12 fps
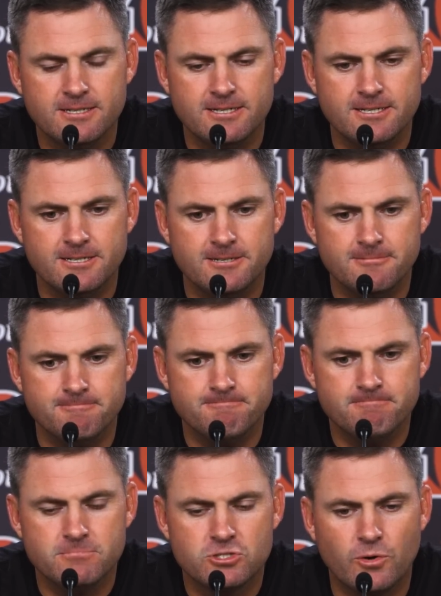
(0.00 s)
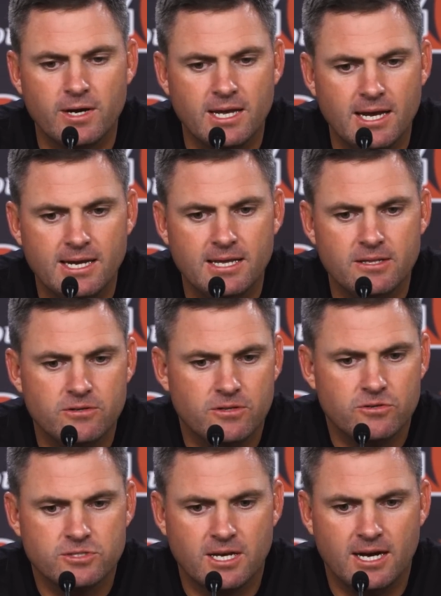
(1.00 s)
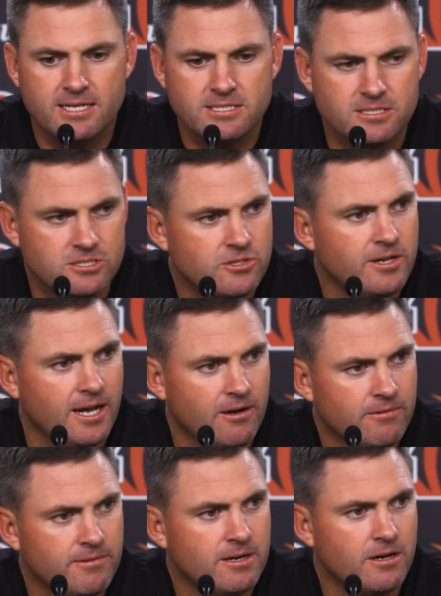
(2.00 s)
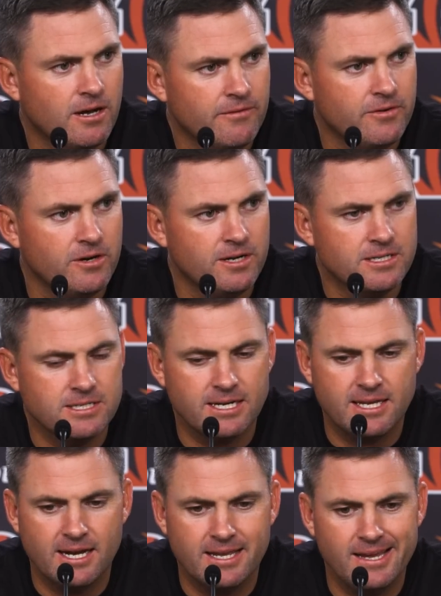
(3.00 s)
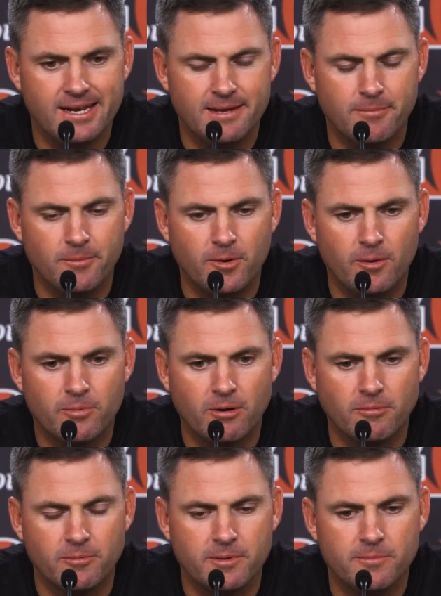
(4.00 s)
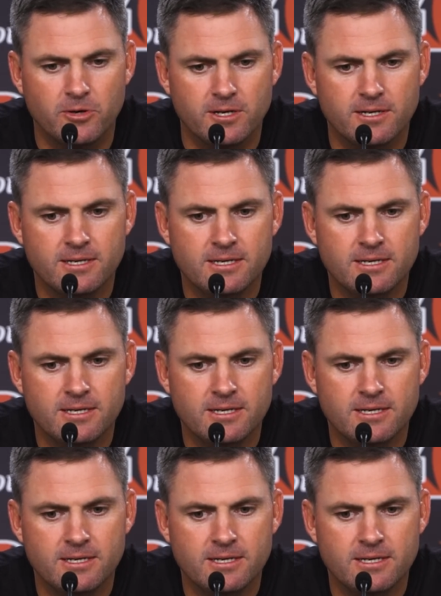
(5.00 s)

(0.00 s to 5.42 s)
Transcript: So, again, there's guys that stood out in a lot of areas. I can't name them all probably, but